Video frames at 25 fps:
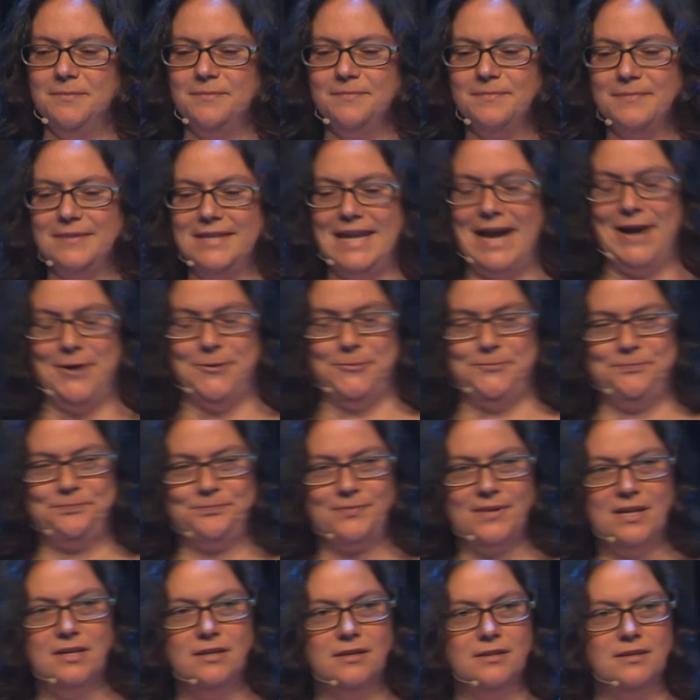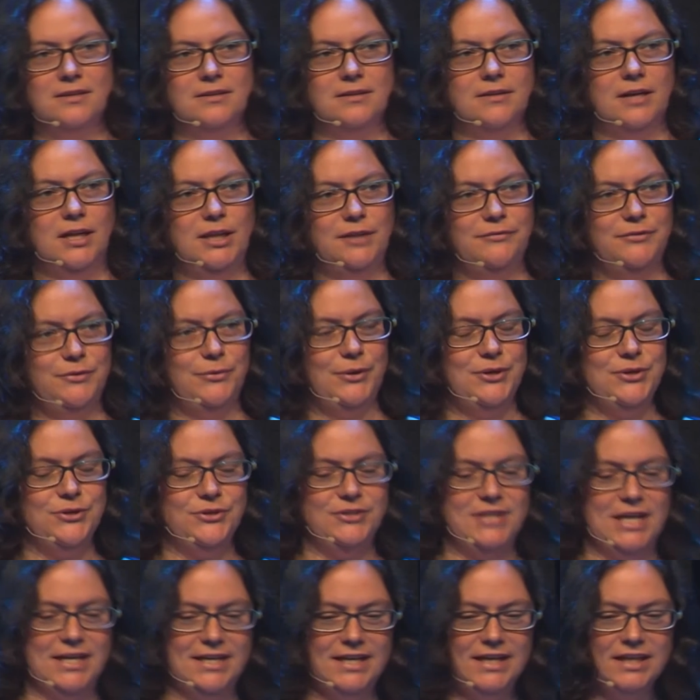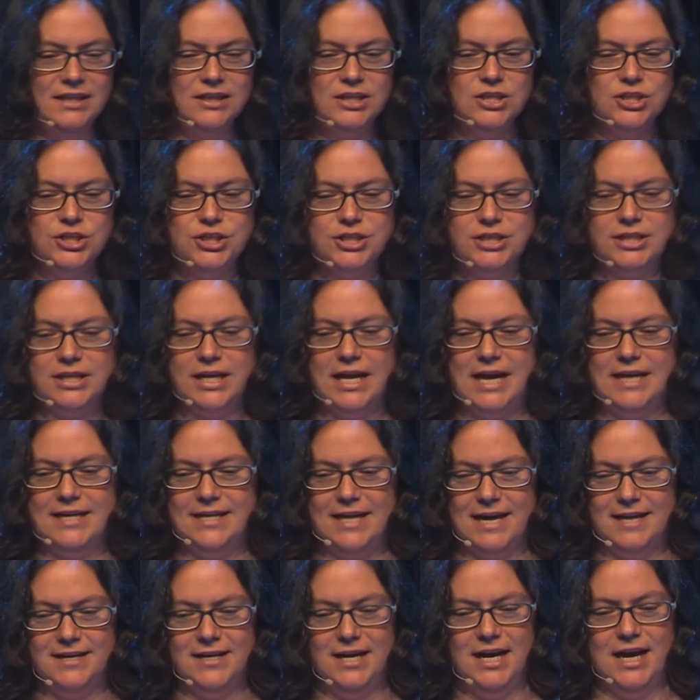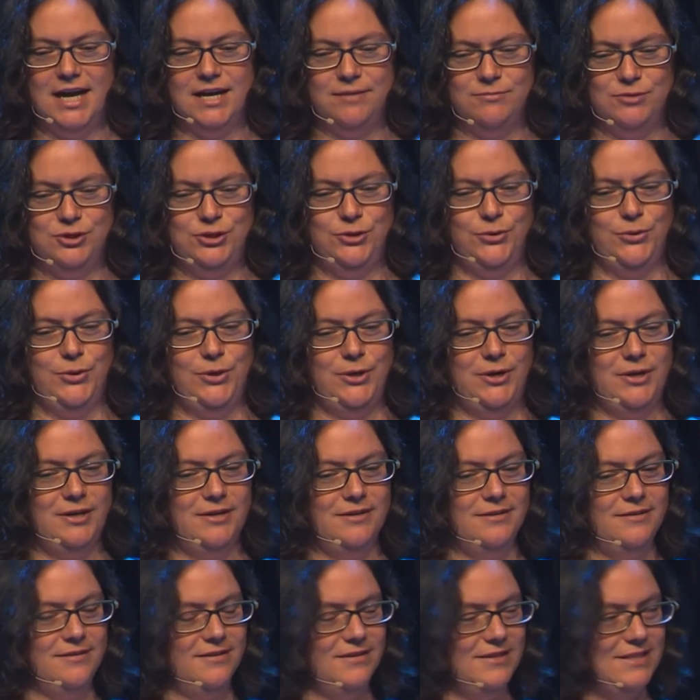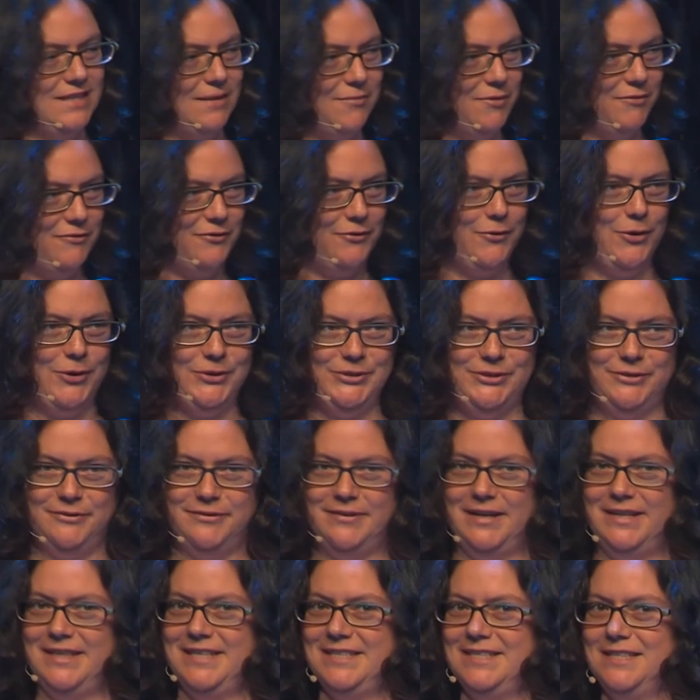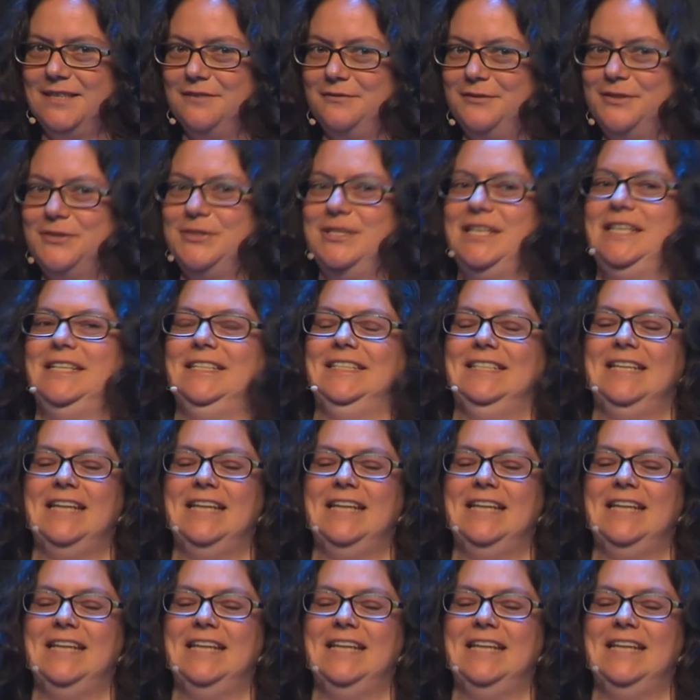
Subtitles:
Now, all of you understand English, and yet I am sure some of you also find this confusing.